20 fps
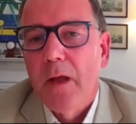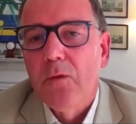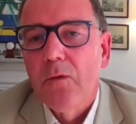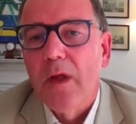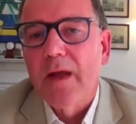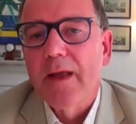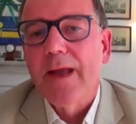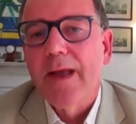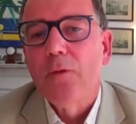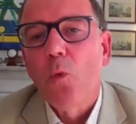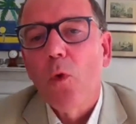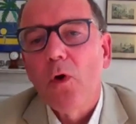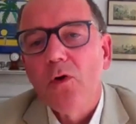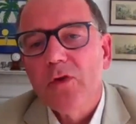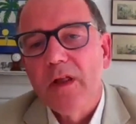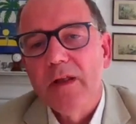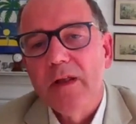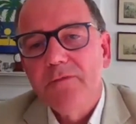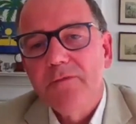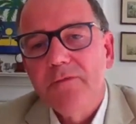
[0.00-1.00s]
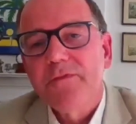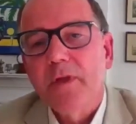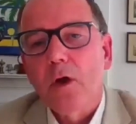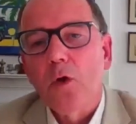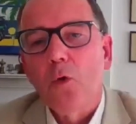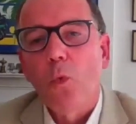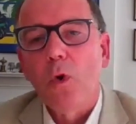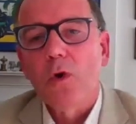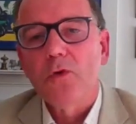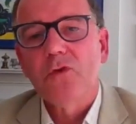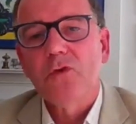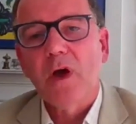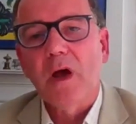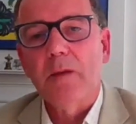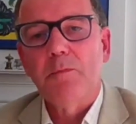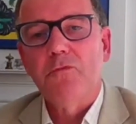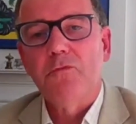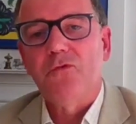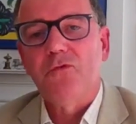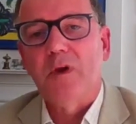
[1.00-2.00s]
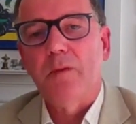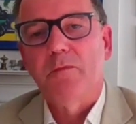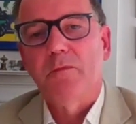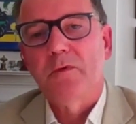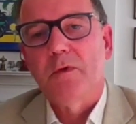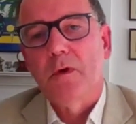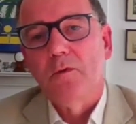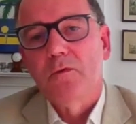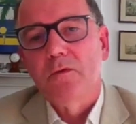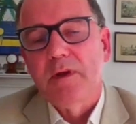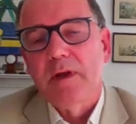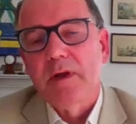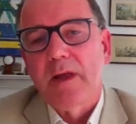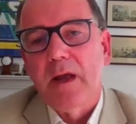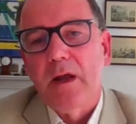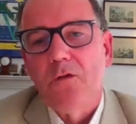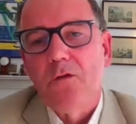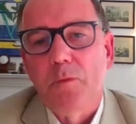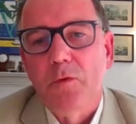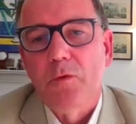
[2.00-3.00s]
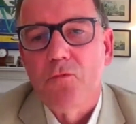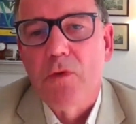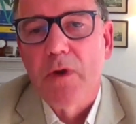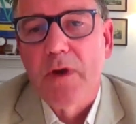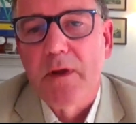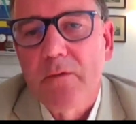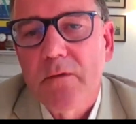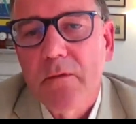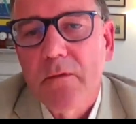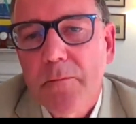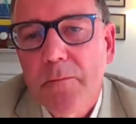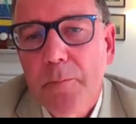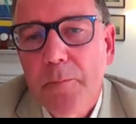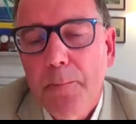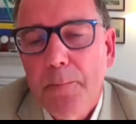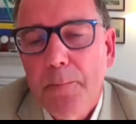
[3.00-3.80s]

And again, and if so, what type of gemstones and engagement rings?